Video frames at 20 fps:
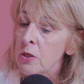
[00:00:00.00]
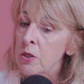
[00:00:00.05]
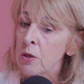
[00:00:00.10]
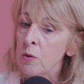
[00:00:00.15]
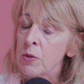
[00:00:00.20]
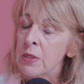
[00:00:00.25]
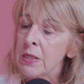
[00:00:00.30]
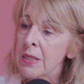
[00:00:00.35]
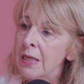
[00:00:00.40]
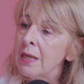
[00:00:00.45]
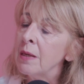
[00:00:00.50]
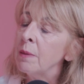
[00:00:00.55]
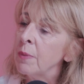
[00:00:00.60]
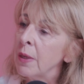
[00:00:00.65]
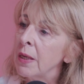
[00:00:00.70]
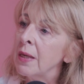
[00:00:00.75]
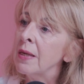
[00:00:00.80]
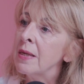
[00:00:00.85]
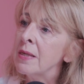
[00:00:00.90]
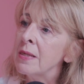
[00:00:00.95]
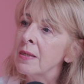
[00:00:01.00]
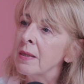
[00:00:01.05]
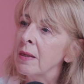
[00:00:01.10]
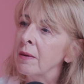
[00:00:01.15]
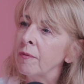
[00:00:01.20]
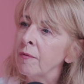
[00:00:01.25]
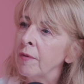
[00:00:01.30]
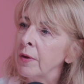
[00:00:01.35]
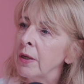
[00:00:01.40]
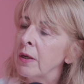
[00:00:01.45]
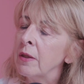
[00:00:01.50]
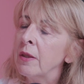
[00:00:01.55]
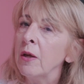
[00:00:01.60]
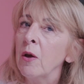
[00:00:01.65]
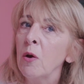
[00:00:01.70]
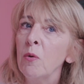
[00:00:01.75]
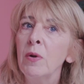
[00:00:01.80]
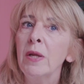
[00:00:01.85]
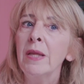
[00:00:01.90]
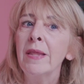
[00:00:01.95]
So sleep is the
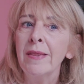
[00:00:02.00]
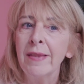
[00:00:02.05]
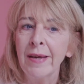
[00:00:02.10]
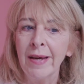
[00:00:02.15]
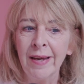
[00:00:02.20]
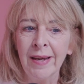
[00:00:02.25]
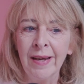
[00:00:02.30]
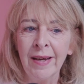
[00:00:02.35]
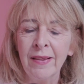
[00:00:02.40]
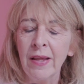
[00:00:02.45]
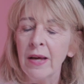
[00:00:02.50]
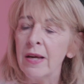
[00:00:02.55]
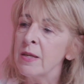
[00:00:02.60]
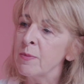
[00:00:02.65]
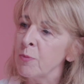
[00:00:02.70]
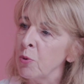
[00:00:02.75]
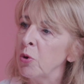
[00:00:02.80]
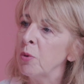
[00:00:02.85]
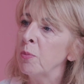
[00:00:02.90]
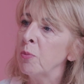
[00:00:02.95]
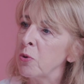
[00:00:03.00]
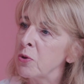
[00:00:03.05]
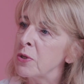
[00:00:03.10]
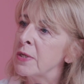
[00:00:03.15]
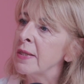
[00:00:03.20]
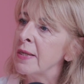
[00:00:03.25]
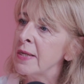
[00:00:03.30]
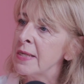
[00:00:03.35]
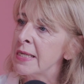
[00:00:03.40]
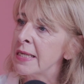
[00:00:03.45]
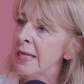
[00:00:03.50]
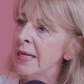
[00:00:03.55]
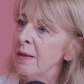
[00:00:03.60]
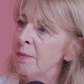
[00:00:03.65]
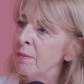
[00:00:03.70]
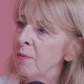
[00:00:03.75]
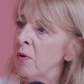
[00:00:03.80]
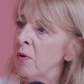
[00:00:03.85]
only thing that is more important than sleep,